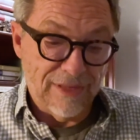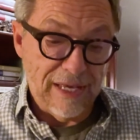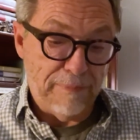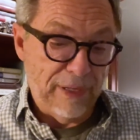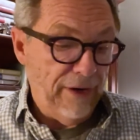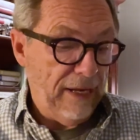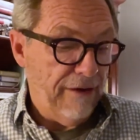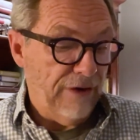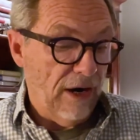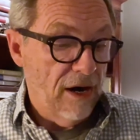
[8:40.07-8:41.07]
The appearing
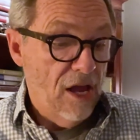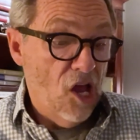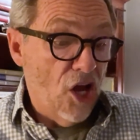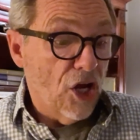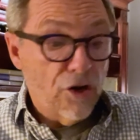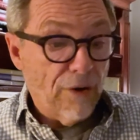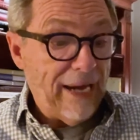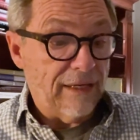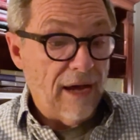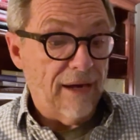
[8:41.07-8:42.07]
of our
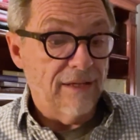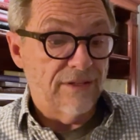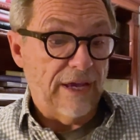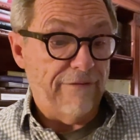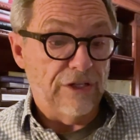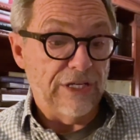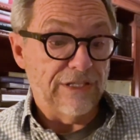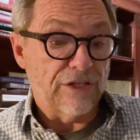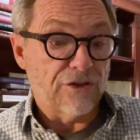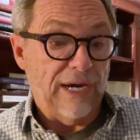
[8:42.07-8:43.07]
great God and Savior
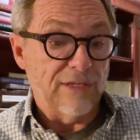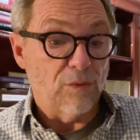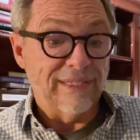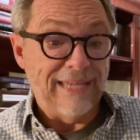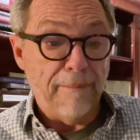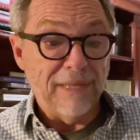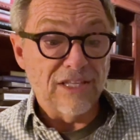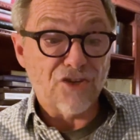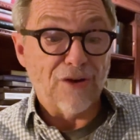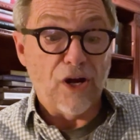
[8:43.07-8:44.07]
Jesus Christ will
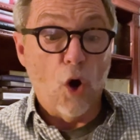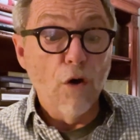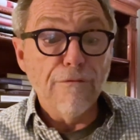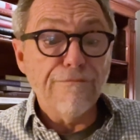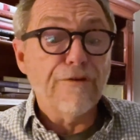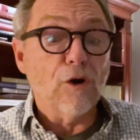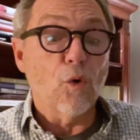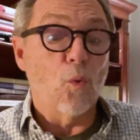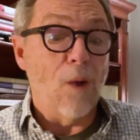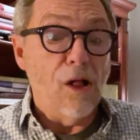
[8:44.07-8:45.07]
demonstrate
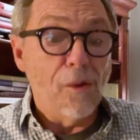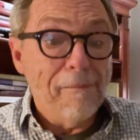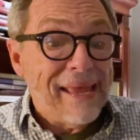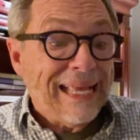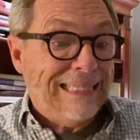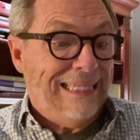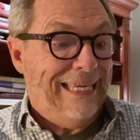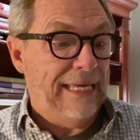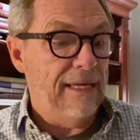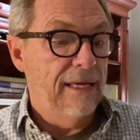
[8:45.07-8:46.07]

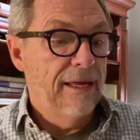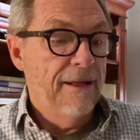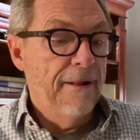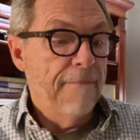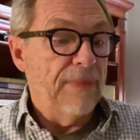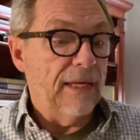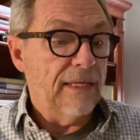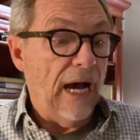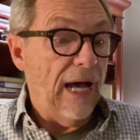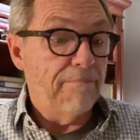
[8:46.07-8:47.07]
overwhelmingly that
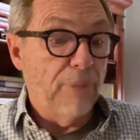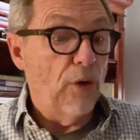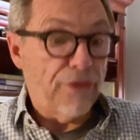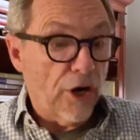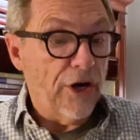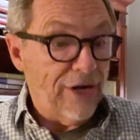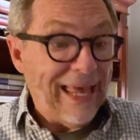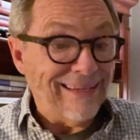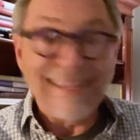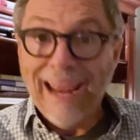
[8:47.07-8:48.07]
God both heard
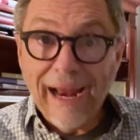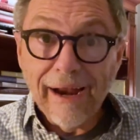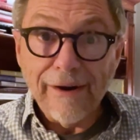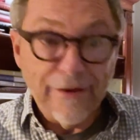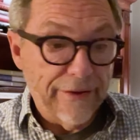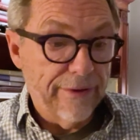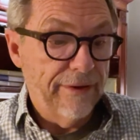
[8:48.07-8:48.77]
and cared.